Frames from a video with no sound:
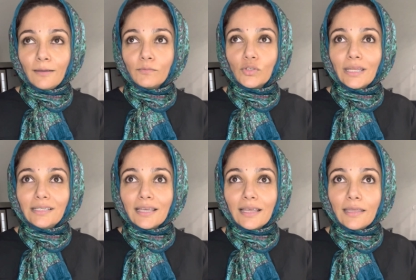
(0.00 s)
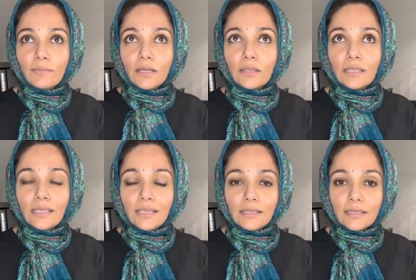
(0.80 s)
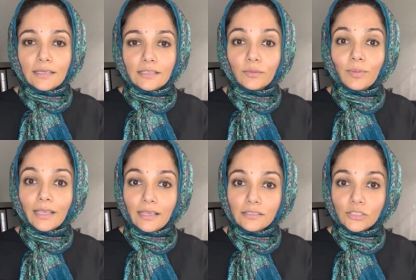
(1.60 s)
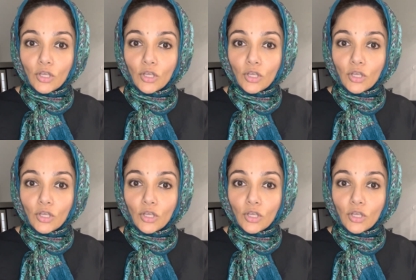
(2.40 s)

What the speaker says: So anytime a lien is placed